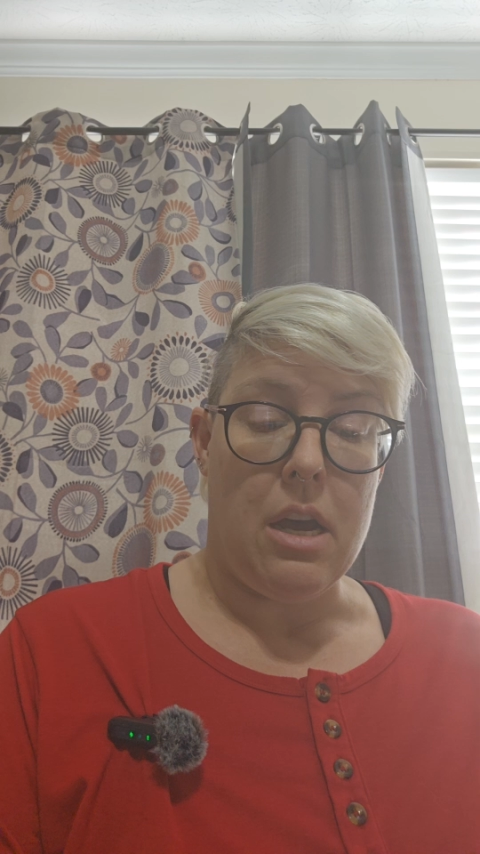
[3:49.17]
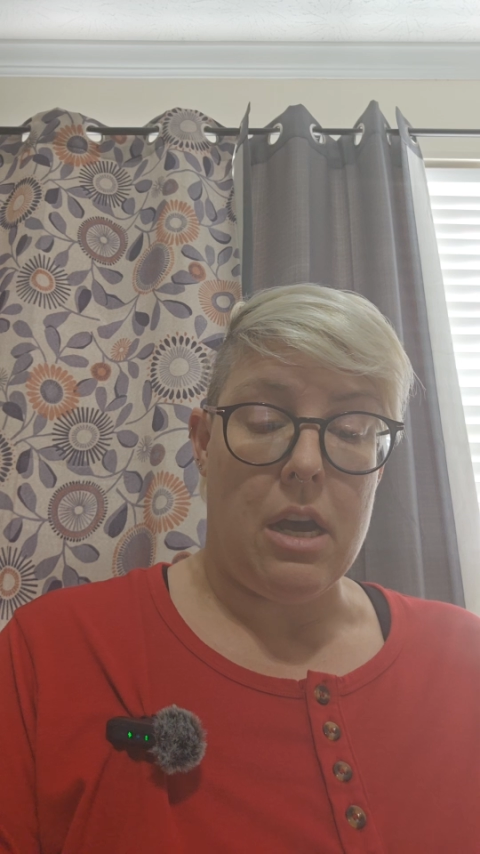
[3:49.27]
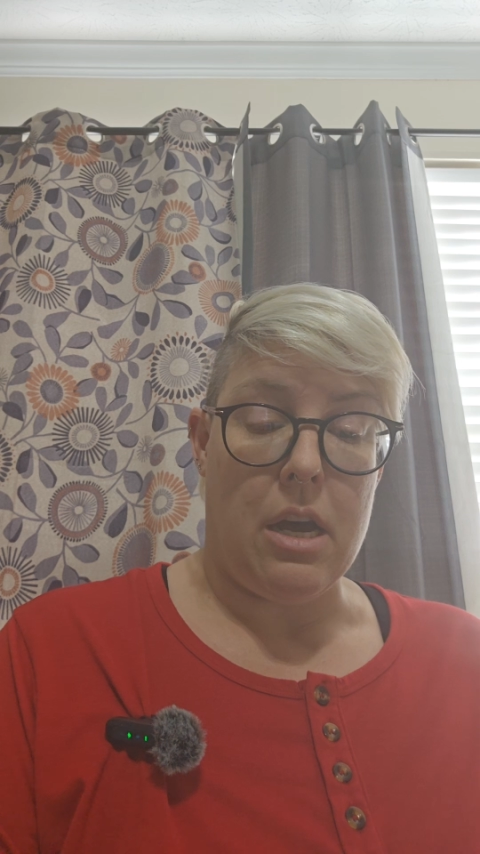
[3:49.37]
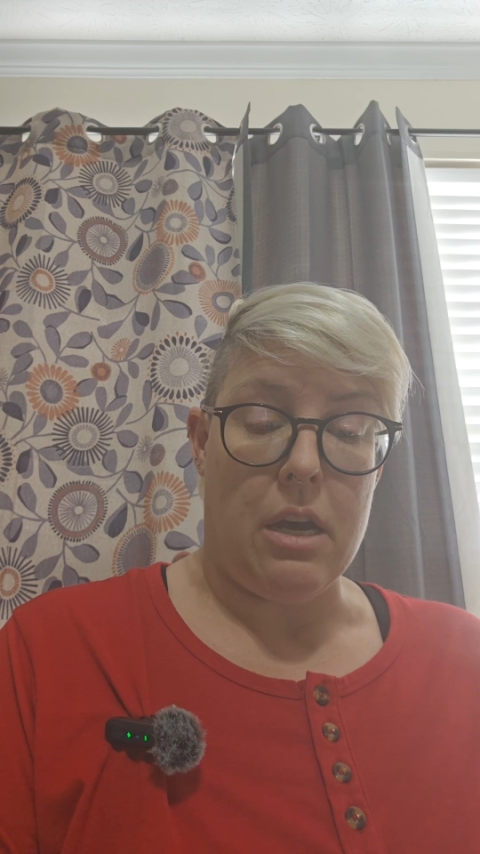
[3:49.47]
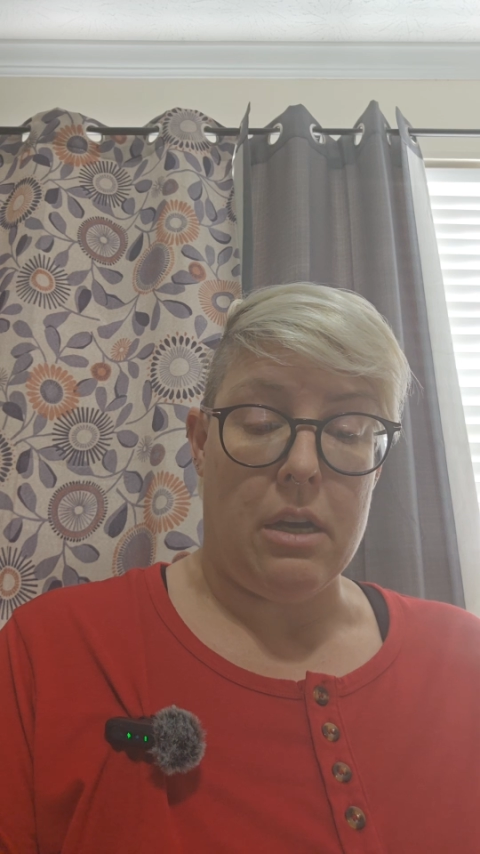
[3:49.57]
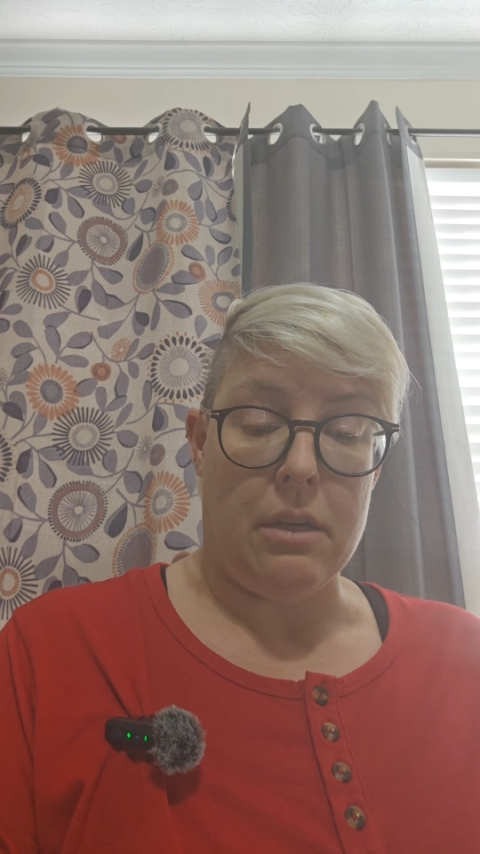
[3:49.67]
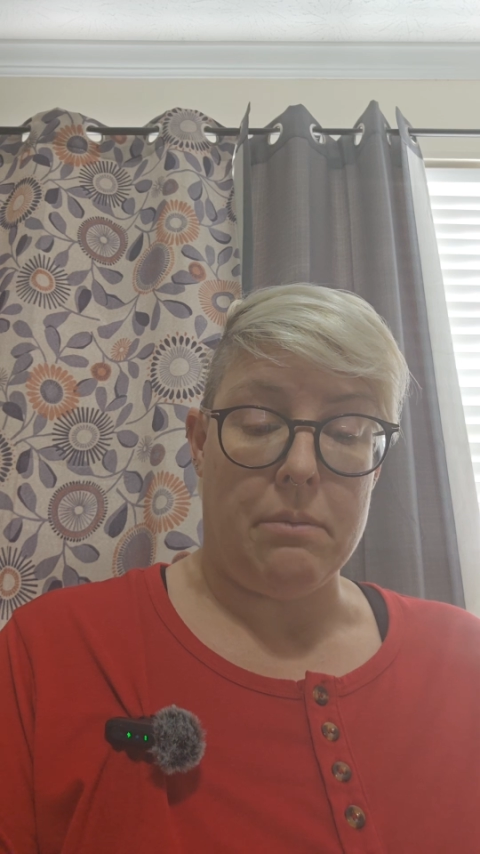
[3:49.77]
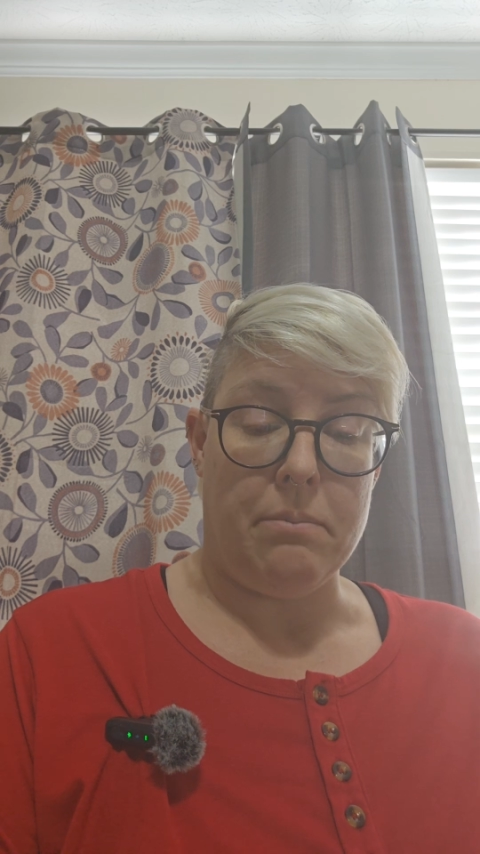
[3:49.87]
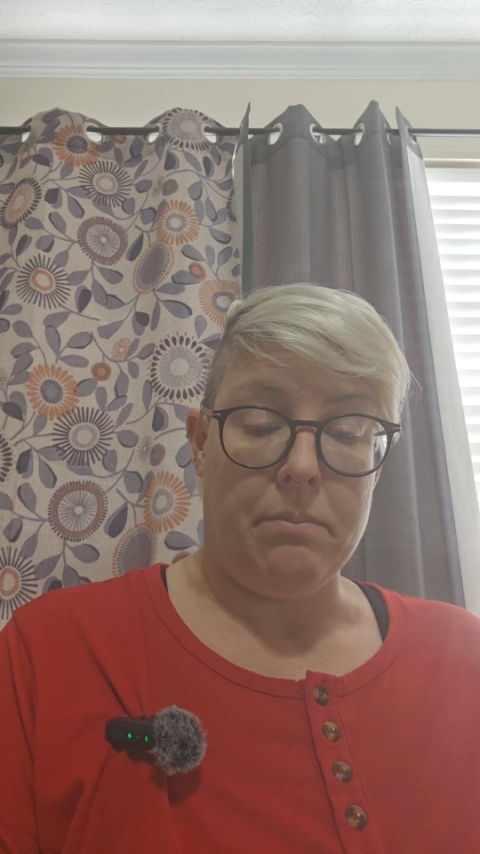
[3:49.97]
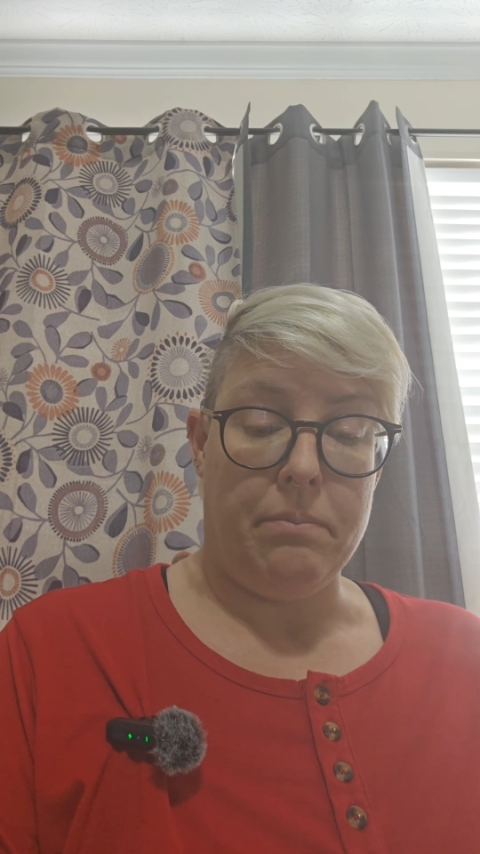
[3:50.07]

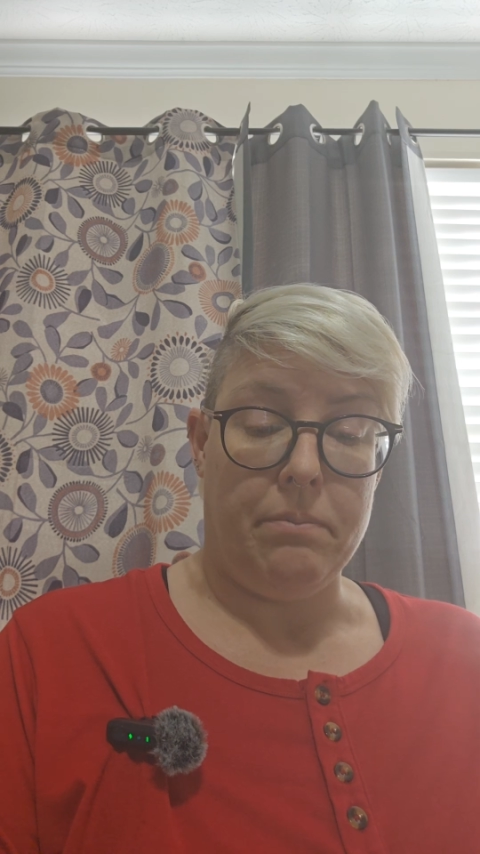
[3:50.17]
Um,